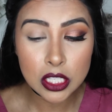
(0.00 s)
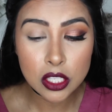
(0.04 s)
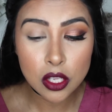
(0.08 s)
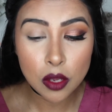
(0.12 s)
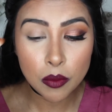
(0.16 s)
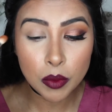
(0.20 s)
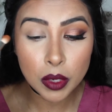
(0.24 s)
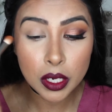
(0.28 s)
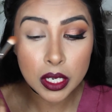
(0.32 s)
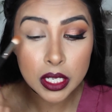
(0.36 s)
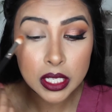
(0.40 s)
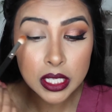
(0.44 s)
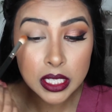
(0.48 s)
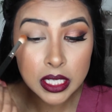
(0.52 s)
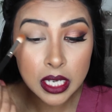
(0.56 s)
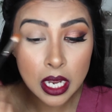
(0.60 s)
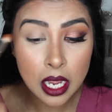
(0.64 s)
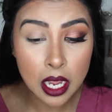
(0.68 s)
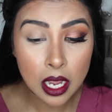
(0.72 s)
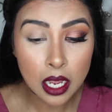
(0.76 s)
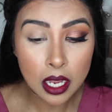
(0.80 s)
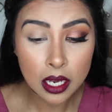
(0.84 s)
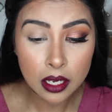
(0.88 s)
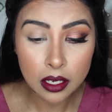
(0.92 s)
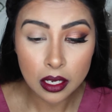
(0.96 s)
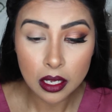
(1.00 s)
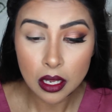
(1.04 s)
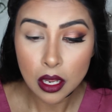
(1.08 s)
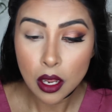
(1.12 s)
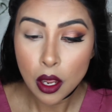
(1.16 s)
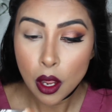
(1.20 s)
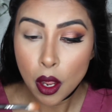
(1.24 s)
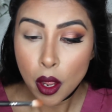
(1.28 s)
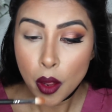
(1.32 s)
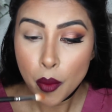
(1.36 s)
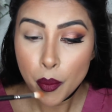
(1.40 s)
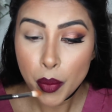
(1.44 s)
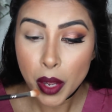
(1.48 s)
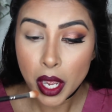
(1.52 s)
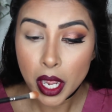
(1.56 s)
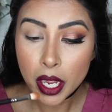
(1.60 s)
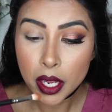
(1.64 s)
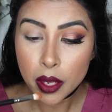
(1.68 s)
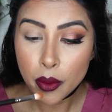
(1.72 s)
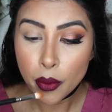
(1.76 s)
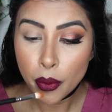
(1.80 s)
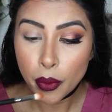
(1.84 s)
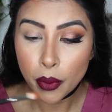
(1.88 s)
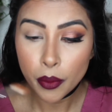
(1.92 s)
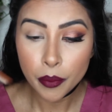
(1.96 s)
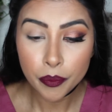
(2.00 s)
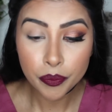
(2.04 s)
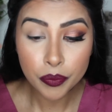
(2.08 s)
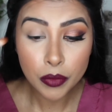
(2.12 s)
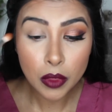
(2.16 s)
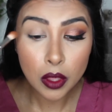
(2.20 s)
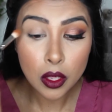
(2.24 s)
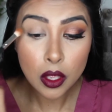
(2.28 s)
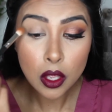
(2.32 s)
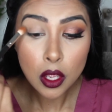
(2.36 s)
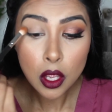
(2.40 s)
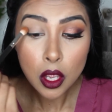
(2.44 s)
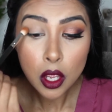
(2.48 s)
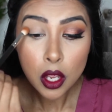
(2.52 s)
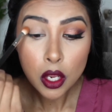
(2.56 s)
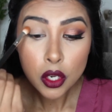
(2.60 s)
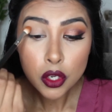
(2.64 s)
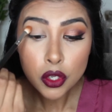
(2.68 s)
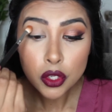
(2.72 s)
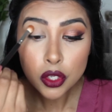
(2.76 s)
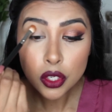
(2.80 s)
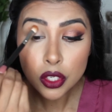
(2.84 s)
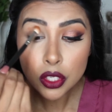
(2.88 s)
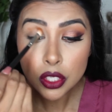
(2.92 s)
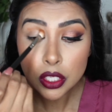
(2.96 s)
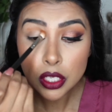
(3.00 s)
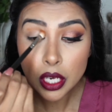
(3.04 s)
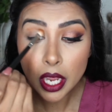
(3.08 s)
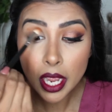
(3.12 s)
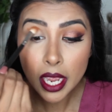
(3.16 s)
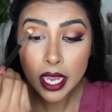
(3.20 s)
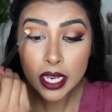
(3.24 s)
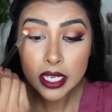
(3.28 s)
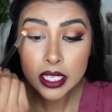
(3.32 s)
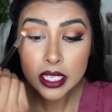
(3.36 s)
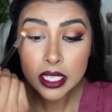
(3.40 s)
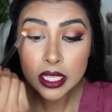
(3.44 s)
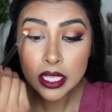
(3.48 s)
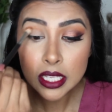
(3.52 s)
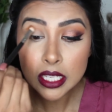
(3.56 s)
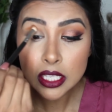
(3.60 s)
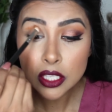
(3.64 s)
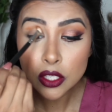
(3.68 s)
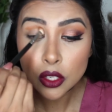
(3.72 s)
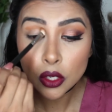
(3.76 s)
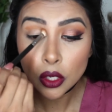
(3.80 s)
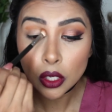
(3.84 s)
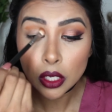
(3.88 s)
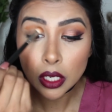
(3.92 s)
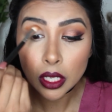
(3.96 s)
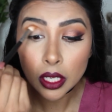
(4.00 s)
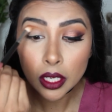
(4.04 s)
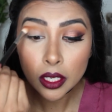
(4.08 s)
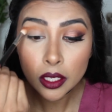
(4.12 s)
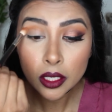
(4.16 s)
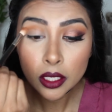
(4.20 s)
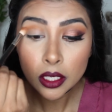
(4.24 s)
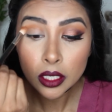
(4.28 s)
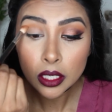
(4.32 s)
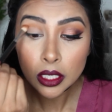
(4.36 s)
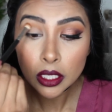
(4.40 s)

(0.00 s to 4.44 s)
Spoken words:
So I'm going to start by just adding this colour.